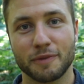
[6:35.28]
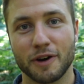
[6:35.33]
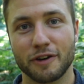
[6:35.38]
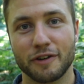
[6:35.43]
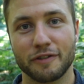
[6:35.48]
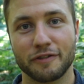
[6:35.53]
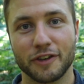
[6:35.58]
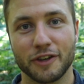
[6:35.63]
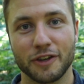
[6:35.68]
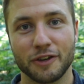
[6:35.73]
my
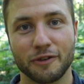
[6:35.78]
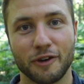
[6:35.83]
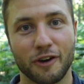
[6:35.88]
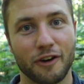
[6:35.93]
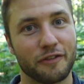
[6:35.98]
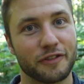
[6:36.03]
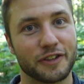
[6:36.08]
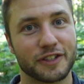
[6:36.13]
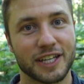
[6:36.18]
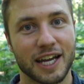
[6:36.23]
review
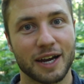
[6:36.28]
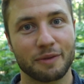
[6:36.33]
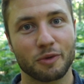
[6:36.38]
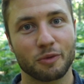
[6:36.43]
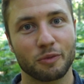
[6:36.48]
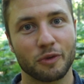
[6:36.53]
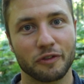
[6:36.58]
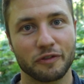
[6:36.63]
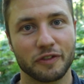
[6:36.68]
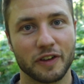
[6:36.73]
of the
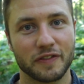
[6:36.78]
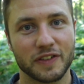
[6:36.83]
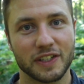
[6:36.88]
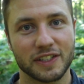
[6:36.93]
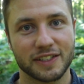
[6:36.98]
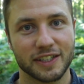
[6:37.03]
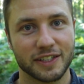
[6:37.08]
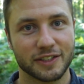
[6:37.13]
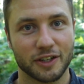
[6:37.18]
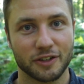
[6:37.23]
Tamron
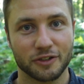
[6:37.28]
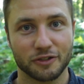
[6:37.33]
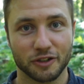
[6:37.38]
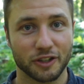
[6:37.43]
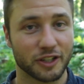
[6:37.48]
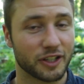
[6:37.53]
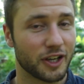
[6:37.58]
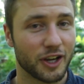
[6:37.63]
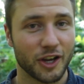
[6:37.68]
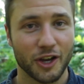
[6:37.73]

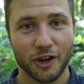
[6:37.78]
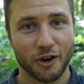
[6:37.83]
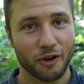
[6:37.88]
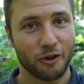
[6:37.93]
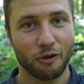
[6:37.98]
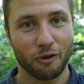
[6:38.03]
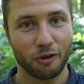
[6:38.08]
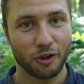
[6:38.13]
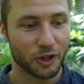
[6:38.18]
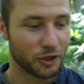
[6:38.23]

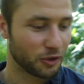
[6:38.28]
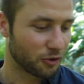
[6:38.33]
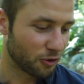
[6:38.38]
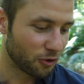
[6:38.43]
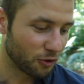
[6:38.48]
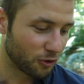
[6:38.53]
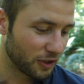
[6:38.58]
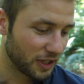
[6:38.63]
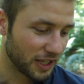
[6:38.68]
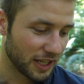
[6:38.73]
150-600. All in
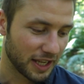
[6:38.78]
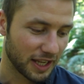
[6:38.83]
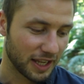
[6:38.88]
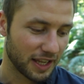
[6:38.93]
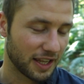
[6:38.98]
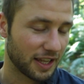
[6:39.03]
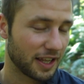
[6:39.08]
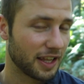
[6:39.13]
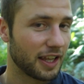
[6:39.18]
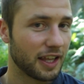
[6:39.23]
all,
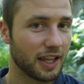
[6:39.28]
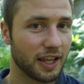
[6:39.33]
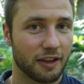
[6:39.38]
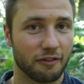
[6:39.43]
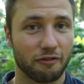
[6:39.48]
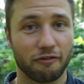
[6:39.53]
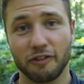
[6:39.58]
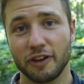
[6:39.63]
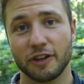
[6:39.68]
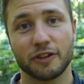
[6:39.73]

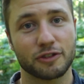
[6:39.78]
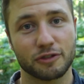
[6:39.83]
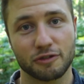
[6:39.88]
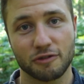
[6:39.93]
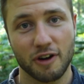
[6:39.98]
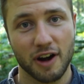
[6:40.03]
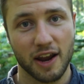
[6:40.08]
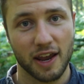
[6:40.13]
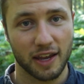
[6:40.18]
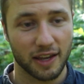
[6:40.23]
it feels
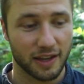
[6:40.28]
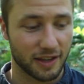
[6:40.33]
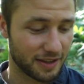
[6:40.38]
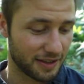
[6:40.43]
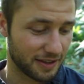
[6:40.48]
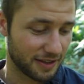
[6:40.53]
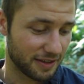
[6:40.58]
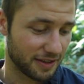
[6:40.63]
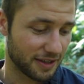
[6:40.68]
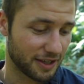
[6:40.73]
great.
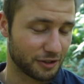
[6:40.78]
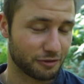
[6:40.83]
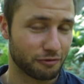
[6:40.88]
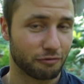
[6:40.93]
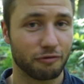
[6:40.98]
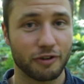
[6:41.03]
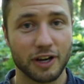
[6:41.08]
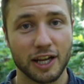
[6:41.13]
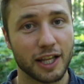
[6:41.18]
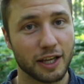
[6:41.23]

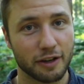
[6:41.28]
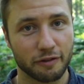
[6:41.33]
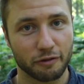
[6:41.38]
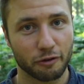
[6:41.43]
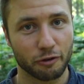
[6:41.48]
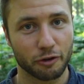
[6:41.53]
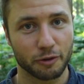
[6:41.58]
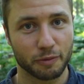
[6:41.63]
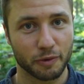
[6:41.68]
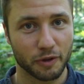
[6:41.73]
It's really
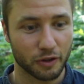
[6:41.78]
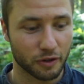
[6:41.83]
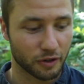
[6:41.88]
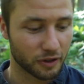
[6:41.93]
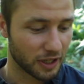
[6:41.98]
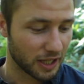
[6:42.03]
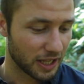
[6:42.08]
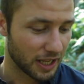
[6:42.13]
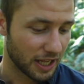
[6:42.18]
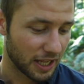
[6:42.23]

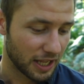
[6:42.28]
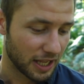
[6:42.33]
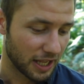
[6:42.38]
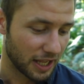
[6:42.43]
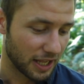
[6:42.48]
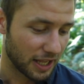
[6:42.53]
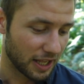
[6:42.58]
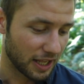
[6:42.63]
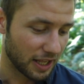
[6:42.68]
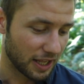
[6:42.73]
affordable.
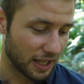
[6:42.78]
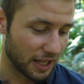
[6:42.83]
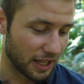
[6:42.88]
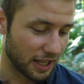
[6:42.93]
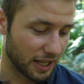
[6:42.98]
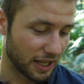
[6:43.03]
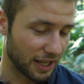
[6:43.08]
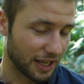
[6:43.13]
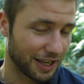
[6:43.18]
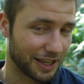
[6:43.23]

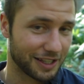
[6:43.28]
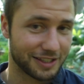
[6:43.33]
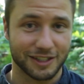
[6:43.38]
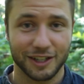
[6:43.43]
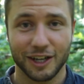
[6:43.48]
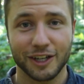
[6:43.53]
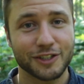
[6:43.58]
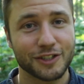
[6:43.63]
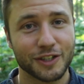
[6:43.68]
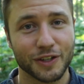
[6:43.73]
It's
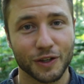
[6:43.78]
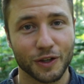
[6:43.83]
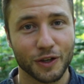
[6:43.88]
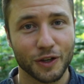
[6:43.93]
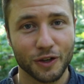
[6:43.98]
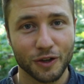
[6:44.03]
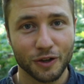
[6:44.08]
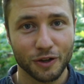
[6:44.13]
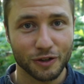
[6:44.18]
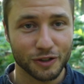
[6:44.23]
nice to
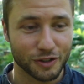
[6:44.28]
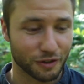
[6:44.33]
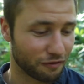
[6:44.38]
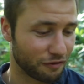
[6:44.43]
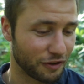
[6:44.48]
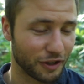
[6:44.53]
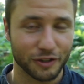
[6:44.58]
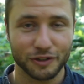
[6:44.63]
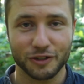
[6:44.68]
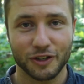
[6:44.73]
use. It
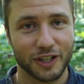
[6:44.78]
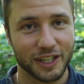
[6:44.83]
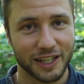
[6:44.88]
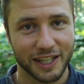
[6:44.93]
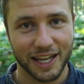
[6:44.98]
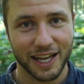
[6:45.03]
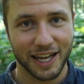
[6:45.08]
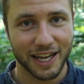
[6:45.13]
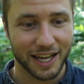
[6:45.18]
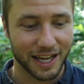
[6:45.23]
feels good in
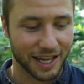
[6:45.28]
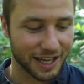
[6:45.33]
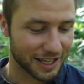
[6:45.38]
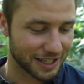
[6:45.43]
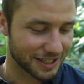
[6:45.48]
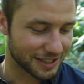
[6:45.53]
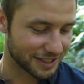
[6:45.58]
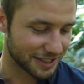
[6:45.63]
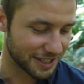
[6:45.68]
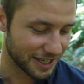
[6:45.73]
the
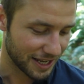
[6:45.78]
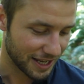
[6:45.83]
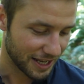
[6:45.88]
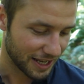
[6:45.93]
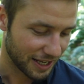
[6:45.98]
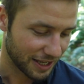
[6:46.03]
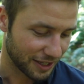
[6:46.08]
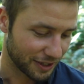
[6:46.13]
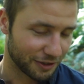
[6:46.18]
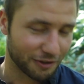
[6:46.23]
hand.
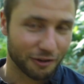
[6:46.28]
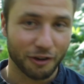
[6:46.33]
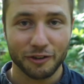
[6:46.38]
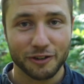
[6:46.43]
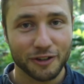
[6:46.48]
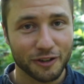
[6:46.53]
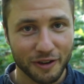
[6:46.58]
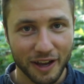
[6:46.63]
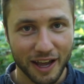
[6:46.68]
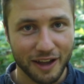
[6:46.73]

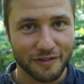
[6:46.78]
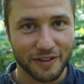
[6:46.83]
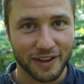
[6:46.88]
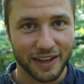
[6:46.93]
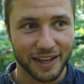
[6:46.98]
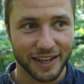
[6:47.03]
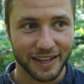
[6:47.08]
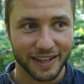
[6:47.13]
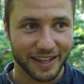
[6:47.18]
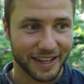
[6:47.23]
Not too
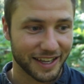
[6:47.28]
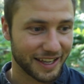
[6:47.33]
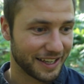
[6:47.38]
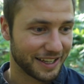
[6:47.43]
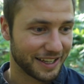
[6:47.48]
heavy.